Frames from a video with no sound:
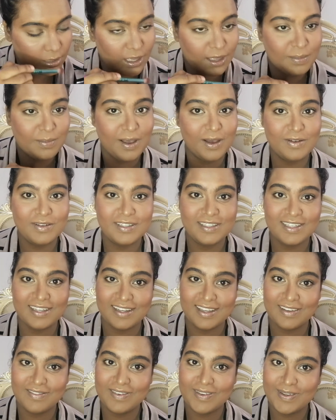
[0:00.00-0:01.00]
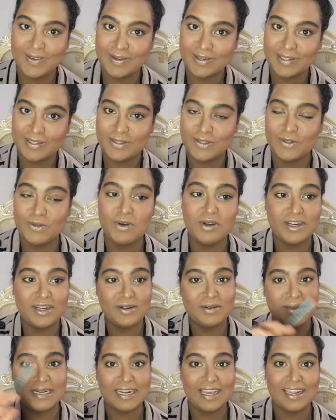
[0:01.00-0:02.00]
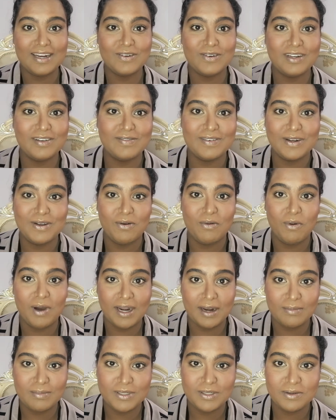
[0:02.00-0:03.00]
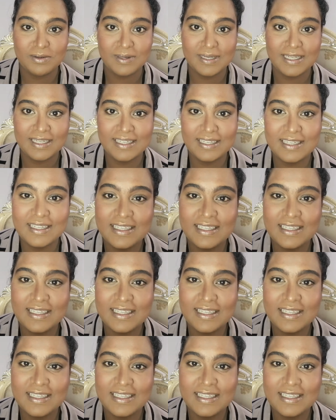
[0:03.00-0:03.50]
I'm out here giving you a tutorial and I don't even know what I'm doing.